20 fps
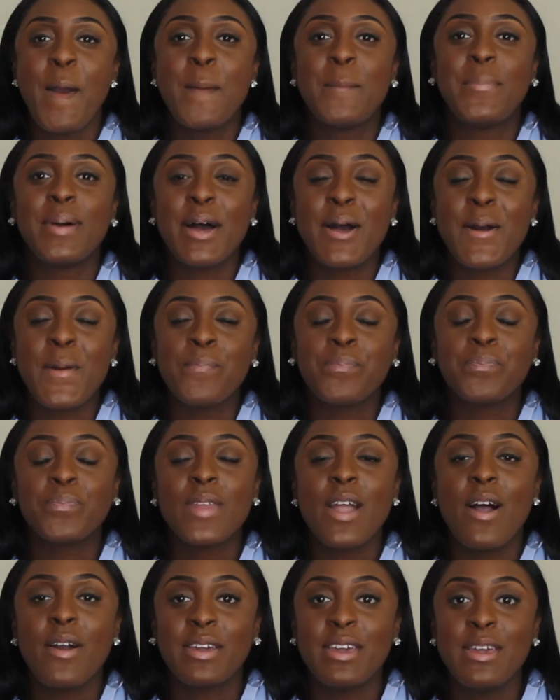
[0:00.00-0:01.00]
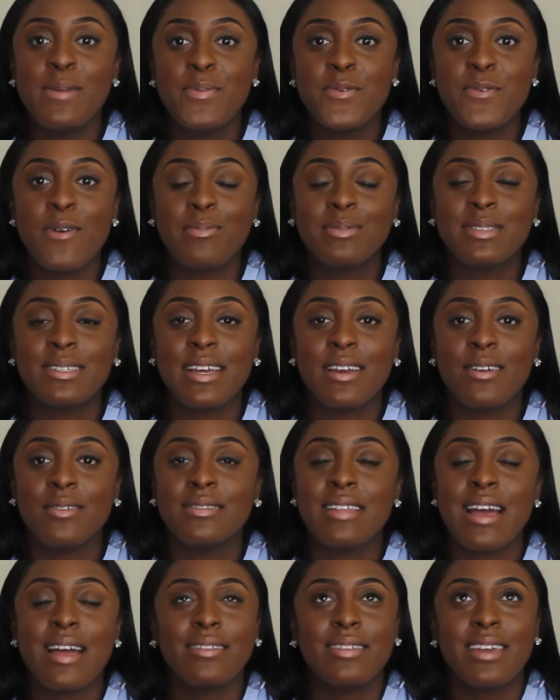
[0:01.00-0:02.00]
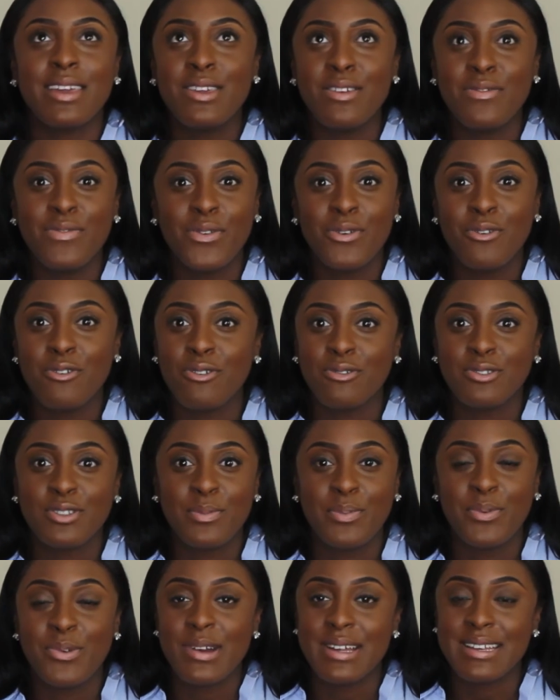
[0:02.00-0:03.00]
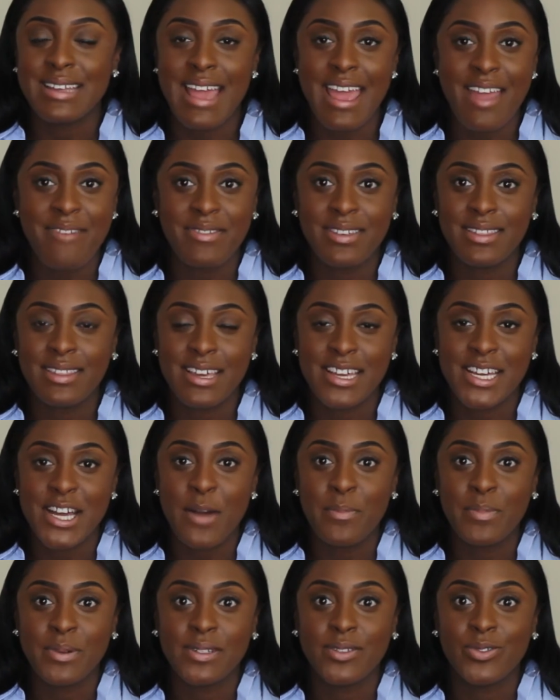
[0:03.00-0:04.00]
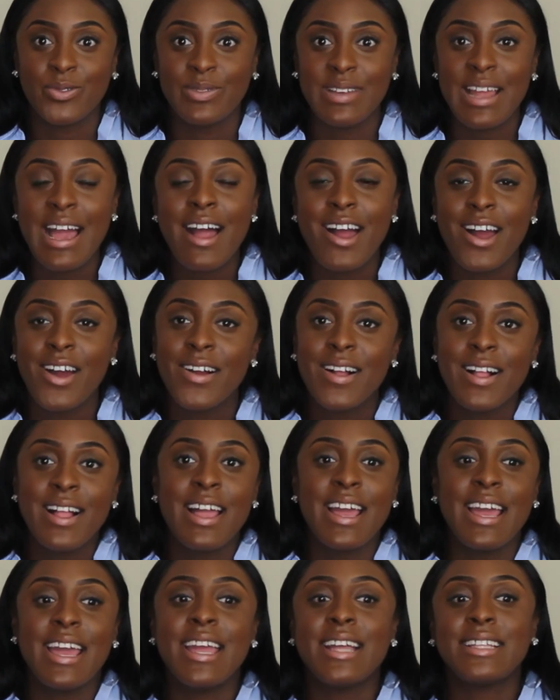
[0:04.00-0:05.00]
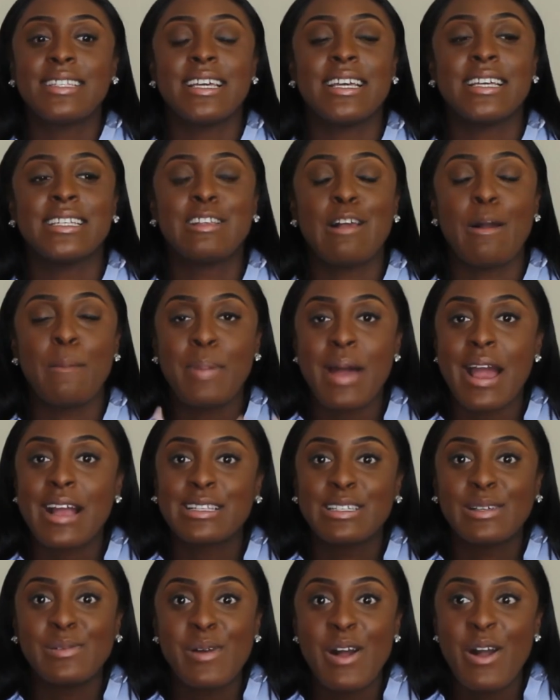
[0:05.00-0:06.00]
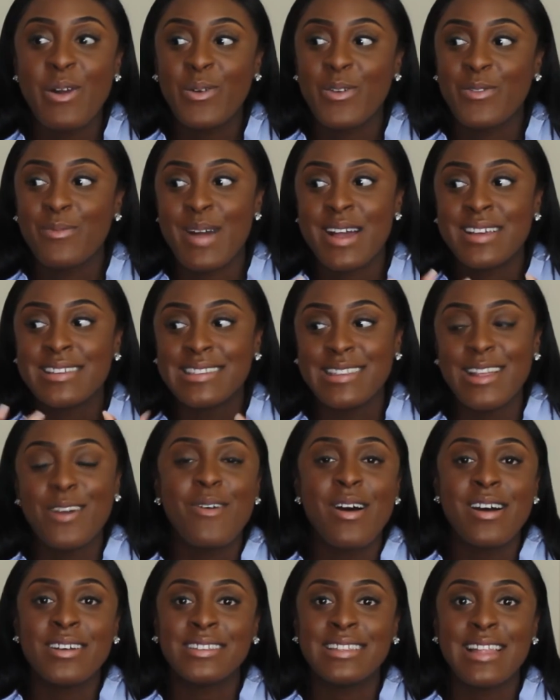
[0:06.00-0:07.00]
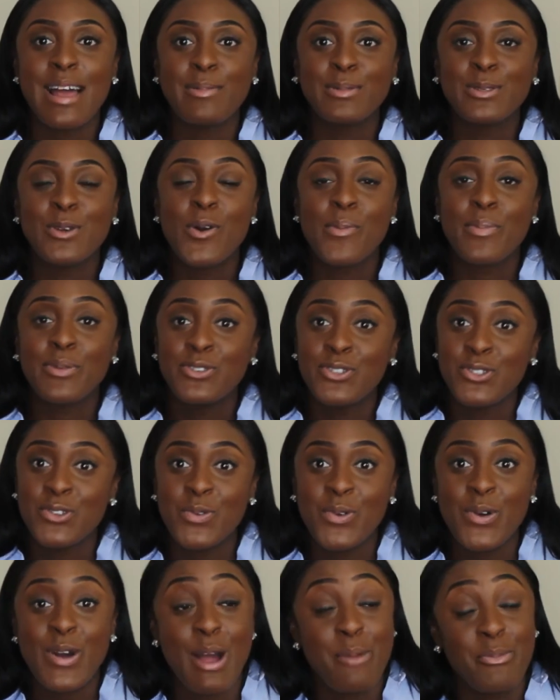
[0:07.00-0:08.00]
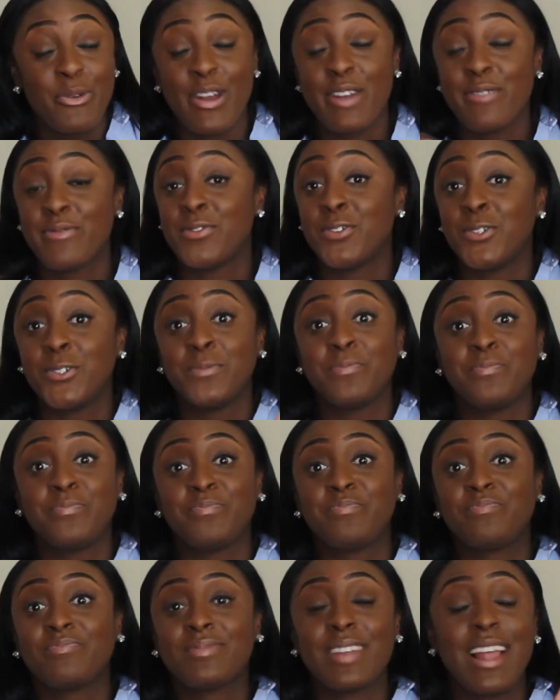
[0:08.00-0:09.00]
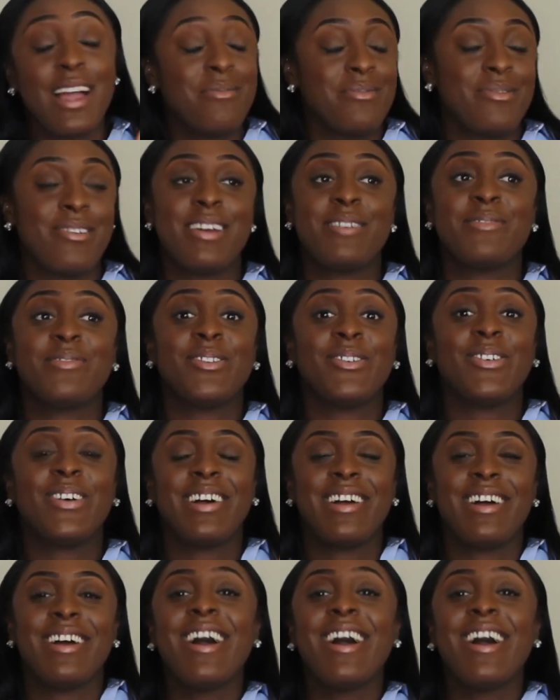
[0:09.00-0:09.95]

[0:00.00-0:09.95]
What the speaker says: But I'll keep you up to date on that. Thank you for all your support and everything up until now. It is back to work with my slow ass laptop, but you know what? I'm grateful.